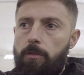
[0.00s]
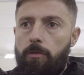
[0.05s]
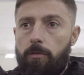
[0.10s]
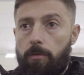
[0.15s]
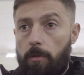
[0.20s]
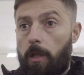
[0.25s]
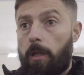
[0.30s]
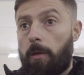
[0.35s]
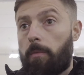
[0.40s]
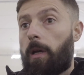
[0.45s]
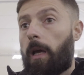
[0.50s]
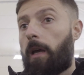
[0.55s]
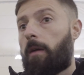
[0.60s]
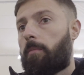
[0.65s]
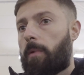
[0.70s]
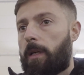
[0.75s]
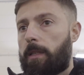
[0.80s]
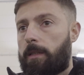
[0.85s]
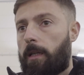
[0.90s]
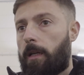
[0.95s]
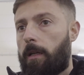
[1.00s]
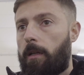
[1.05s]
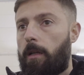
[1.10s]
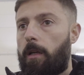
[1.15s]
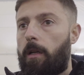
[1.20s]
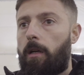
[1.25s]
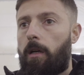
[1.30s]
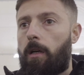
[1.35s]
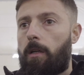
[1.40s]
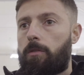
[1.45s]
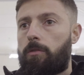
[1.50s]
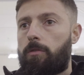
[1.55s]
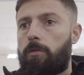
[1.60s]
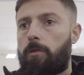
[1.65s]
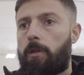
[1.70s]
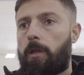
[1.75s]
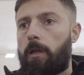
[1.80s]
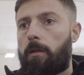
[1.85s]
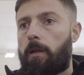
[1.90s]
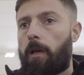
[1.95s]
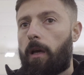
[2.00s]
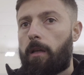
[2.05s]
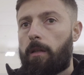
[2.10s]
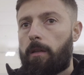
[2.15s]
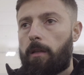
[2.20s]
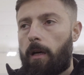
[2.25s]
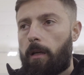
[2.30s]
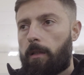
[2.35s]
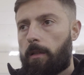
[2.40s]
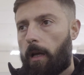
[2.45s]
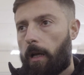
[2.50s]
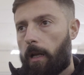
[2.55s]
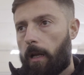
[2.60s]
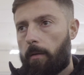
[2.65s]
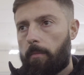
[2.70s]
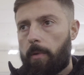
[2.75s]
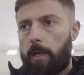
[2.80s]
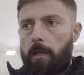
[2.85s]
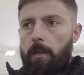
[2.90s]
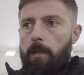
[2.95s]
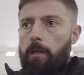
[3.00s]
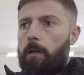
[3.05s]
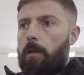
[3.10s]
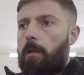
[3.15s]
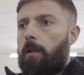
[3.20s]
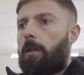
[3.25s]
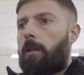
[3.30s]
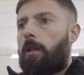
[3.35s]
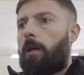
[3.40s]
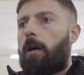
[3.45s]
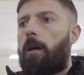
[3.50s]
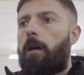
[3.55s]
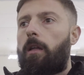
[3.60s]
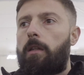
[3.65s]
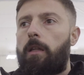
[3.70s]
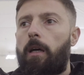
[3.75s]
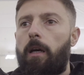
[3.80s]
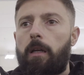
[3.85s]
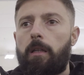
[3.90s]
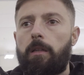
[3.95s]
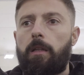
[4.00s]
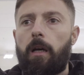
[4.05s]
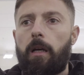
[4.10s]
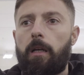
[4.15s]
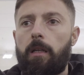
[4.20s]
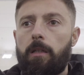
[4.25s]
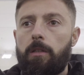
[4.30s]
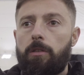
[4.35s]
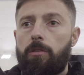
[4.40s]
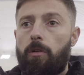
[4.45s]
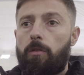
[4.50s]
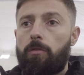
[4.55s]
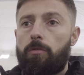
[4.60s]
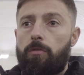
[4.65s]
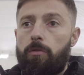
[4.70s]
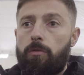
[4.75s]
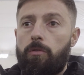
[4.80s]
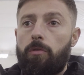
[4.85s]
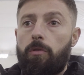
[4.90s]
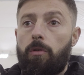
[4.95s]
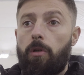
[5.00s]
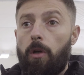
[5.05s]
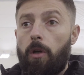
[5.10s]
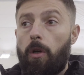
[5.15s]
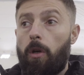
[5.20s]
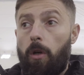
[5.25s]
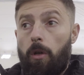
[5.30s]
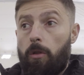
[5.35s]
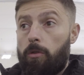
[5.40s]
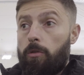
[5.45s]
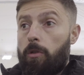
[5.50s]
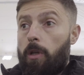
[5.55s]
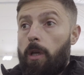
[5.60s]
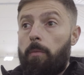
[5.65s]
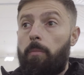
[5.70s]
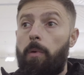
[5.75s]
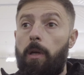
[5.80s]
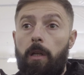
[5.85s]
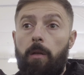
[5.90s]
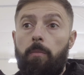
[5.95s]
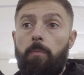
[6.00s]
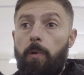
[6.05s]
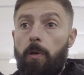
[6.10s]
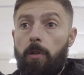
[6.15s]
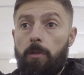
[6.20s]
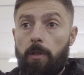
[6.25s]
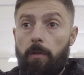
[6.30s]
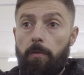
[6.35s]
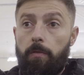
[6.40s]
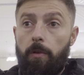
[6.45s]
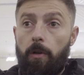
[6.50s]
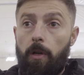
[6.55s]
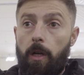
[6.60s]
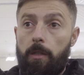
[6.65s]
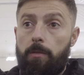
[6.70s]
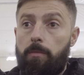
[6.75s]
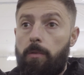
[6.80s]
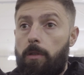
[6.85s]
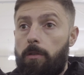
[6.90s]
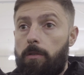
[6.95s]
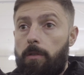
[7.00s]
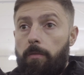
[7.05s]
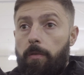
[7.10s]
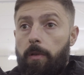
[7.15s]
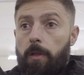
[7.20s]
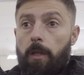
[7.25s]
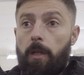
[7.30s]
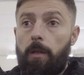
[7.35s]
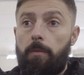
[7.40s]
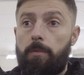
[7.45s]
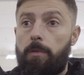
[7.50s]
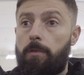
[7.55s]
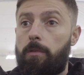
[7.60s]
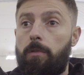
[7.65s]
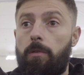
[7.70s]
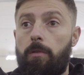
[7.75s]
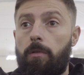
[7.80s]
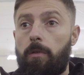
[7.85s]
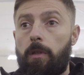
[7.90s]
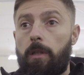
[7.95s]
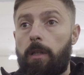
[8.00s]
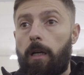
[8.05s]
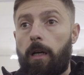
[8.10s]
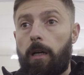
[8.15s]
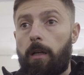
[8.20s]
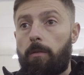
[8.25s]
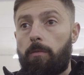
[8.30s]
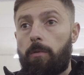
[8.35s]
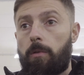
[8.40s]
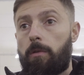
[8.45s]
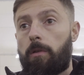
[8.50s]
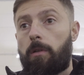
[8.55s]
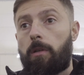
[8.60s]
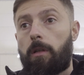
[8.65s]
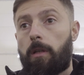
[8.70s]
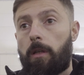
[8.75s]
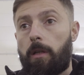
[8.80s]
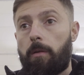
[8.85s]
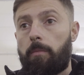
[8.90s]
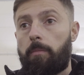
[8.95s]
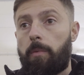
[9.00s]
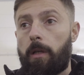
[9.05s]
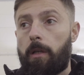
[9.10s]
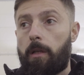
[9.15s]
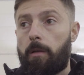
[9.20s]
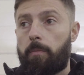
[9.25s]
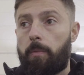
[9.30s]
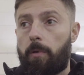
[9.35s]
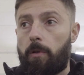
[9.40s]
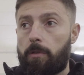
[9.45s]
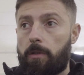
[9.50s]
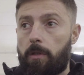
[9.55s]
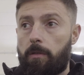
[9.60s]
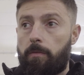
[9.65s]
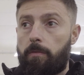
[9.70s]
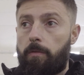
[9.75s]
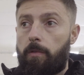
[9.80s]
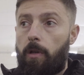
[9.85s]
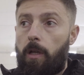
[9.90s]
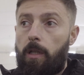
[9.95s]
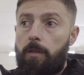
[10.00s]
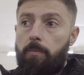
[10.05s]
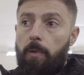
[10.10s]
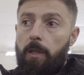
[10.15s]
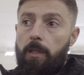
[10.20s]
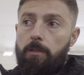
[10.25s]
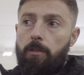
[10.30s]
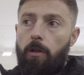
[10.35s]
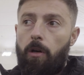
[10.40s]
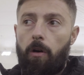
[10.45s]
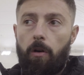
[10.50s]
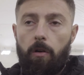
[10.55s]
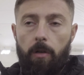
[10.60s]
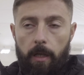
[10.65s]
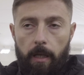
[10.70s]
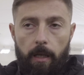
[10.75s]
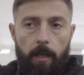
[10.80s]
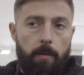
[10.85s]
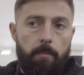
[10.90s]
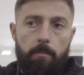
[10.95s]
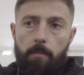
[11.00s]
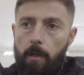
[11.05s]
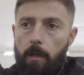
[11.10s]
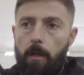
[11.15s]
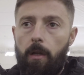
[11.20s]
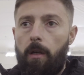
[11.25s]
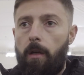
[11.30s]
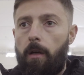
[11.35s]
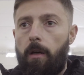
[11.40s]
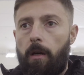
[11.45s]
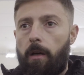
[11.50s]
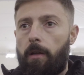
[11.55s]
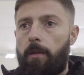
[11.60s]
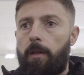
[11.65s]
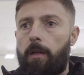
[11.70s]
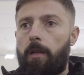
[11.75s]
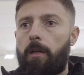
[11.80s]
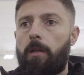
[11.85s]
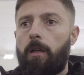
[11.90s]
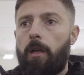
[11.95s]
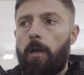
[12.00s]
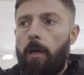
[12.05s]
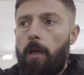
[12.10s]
to keep getting better and to keep getting that dynamic that he's on to keep being important for us, because if he keeps doing that, it will keep being important for us. But it's not only him. I think